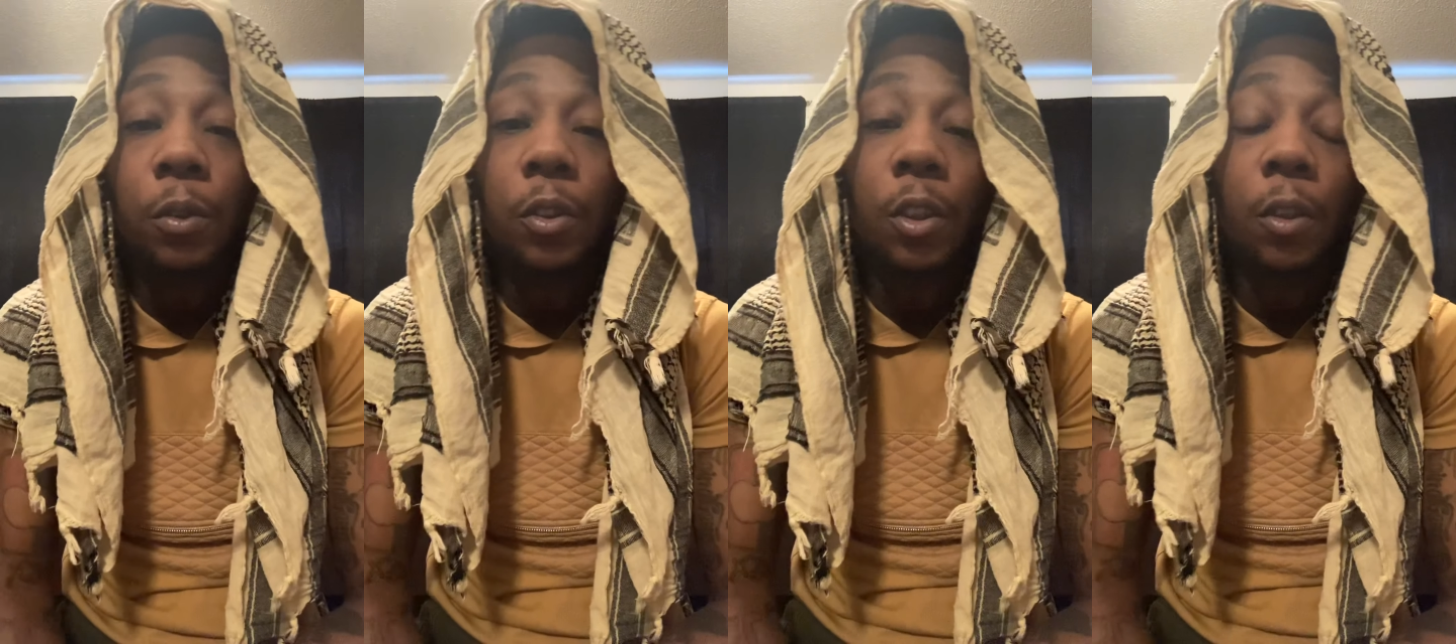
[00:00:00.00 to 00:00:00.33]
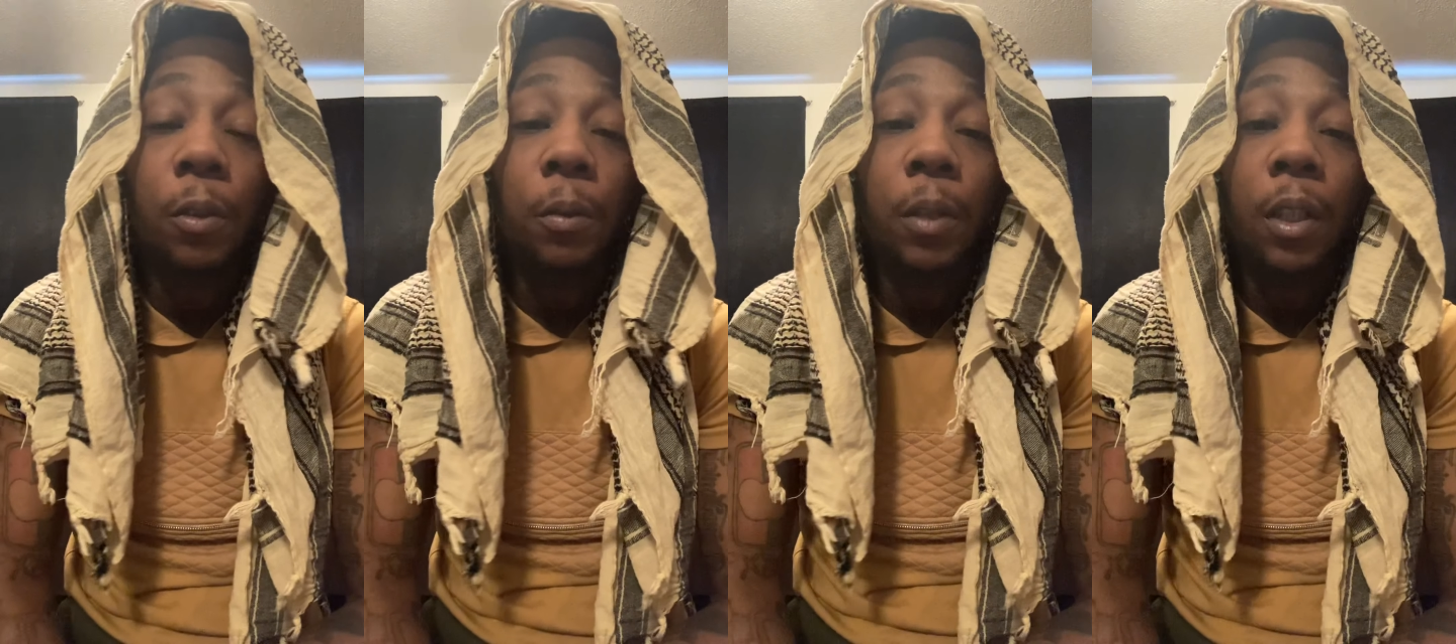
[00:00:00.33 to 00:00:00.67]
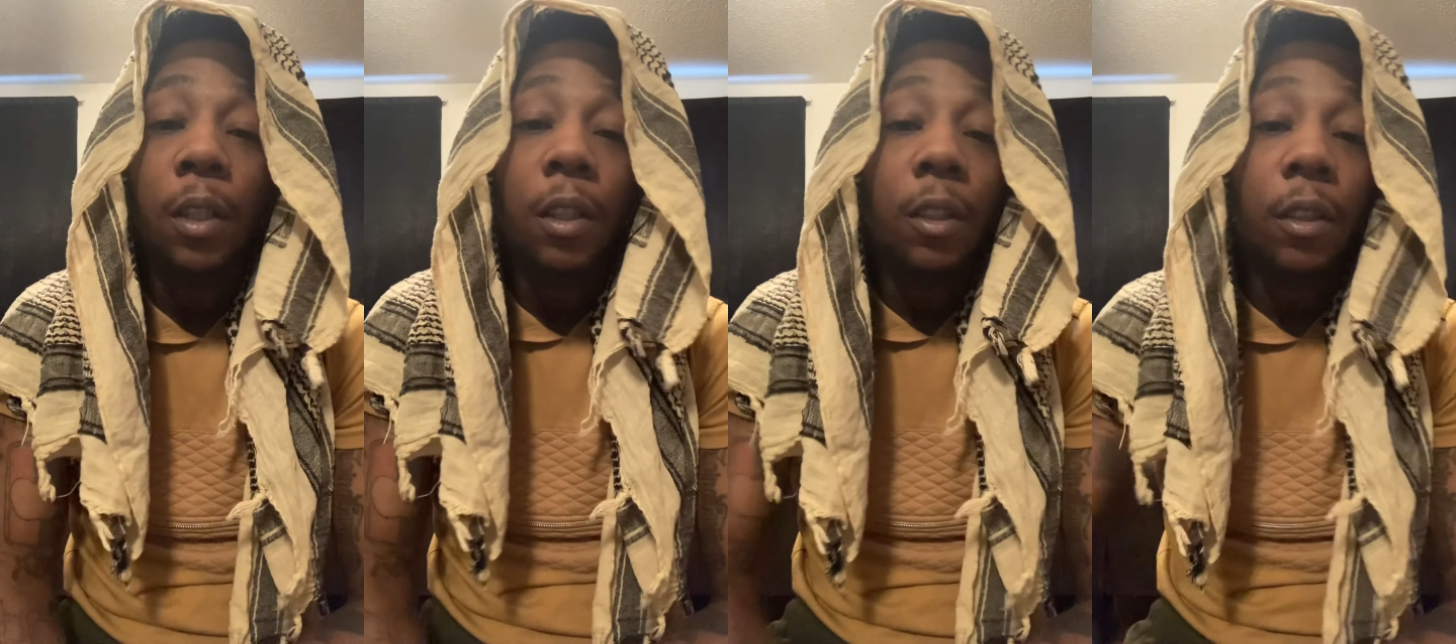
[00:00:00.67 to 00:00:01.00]
yo.
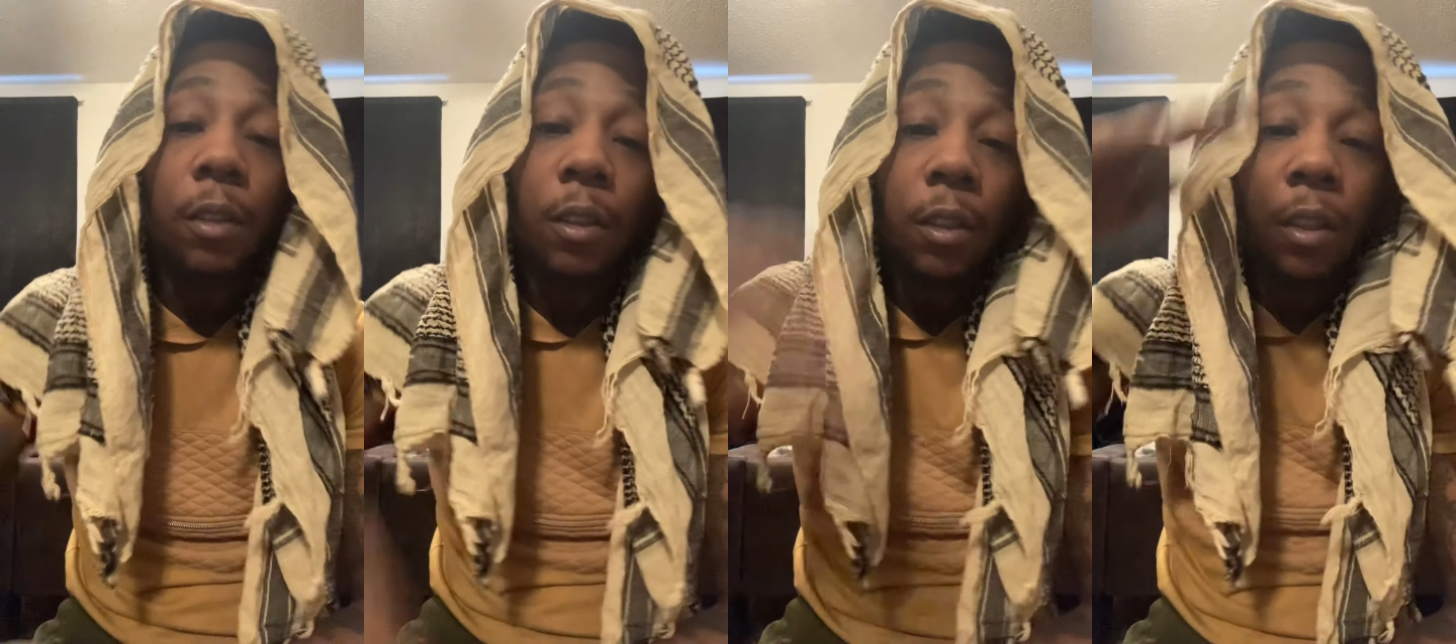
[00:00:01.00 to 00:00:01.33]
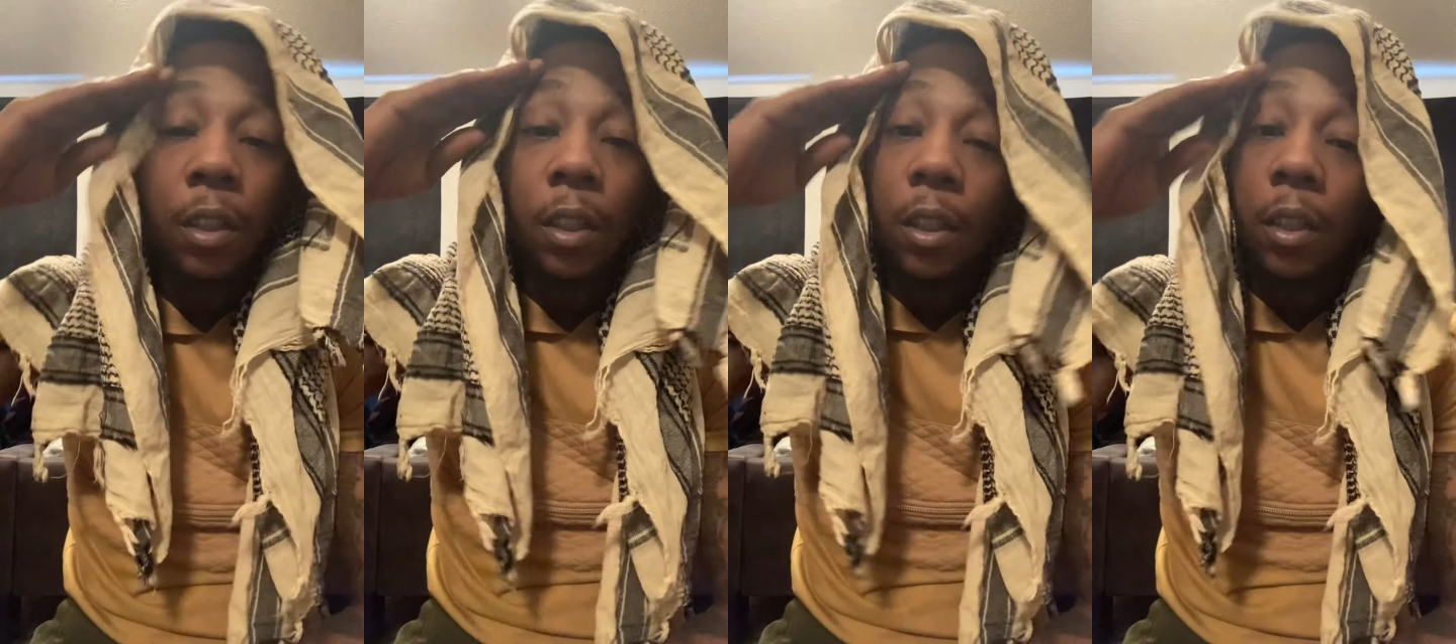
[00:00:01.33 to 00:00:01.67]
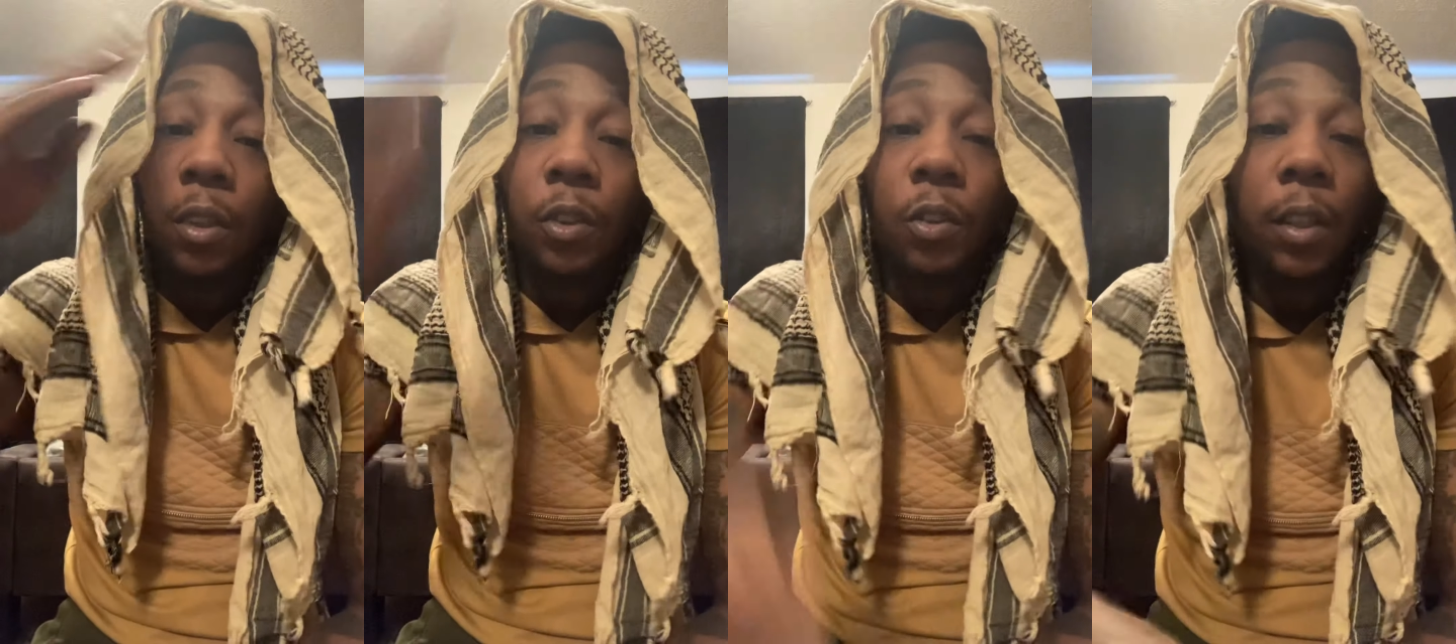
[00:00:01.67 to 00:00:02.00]

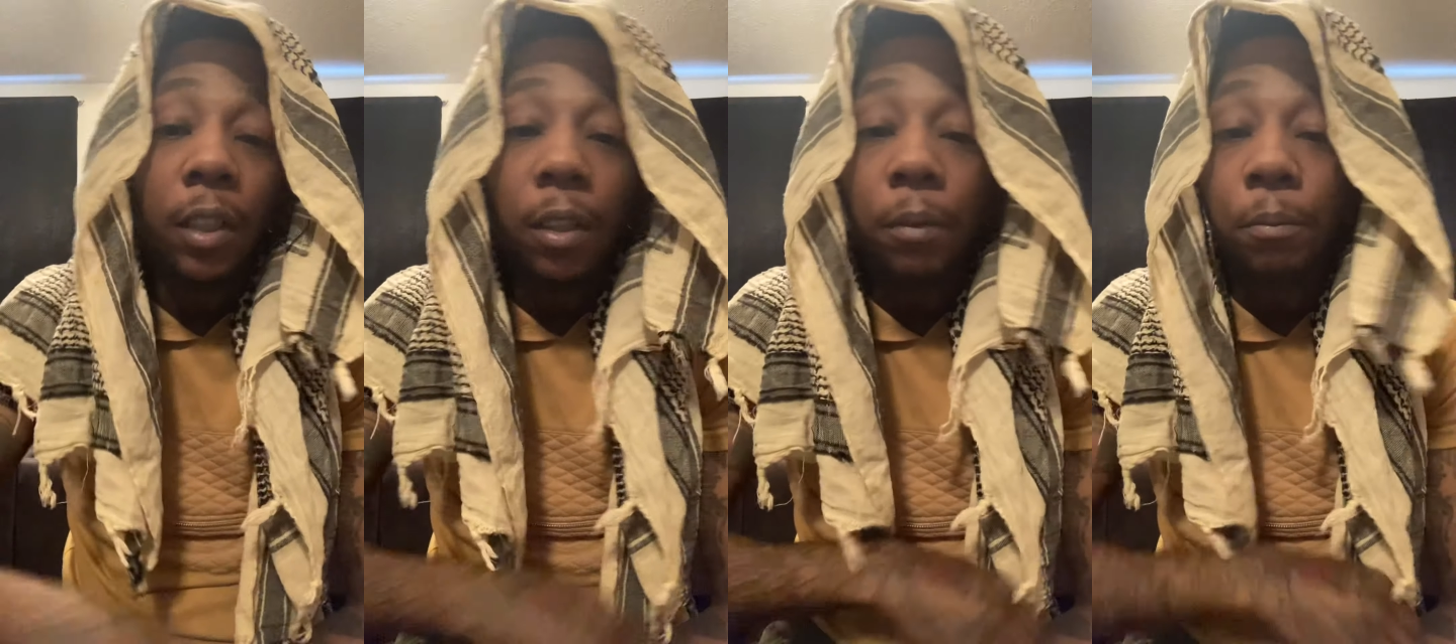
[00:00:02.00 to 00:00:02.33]
Straight up.